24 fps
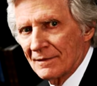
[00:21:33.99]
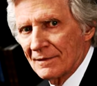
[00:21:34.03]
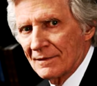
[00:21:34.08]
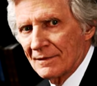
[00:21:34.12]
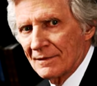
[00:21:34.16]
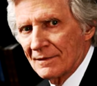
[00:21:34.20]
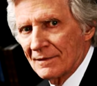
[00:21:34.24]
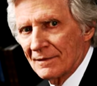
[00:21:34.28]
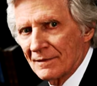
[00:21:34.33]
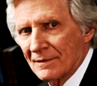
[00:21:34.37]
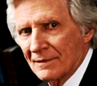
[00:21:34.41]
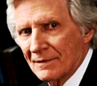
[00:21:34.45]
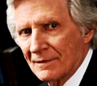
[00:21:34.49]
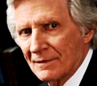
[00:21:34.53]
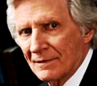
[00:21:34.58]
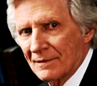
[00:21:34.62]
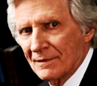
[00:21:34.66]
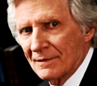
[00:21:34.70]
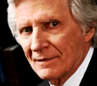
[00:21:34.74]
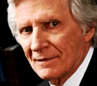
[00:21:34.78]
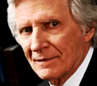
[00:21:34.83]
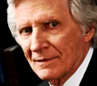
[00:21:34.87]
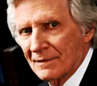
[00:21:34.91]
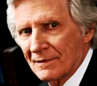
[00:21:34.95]

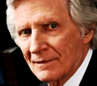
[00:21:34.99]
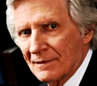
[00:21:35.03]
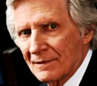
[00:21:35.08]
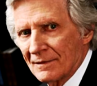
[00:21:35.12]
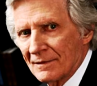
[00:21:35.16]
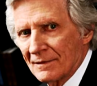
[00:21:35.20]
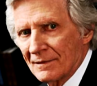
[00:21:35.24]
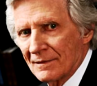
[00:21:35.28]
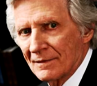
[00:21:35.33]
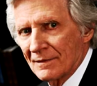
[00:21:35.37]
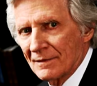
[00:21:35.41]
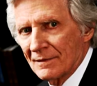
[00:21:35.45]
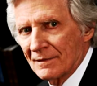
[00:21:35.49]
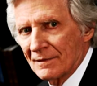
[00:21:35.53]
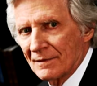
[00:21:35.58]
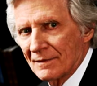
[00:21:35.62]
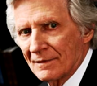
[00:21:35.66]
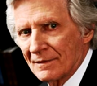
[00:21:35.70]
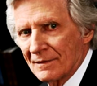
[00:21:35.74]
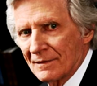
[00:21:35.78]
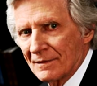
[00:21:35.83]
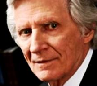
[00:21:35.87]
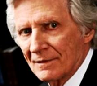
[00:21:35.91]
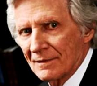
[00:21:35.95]

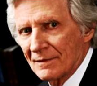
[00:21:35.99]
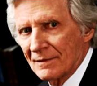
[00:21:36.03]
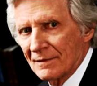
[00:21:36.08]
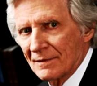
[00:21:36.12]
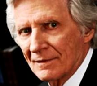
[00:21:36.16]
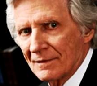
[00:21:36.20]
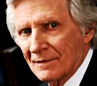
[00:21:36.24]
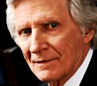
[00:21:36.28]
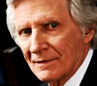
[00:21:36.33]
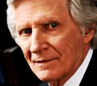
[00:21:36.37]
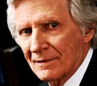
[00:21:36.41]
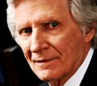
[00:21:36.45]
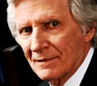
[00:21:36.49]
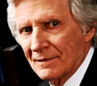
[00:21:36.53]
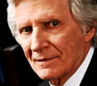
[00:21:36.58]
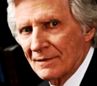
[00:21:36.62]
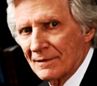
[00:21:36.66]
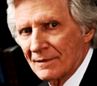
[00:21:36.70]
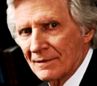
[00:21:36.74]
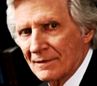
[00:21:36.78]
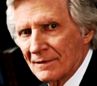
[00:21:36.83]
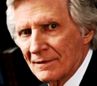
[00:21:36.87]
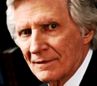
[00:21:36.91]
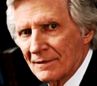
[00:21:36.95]

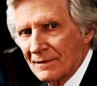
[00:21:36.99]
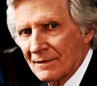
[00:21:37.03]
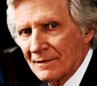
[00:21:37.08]
No one is speaking in this clip.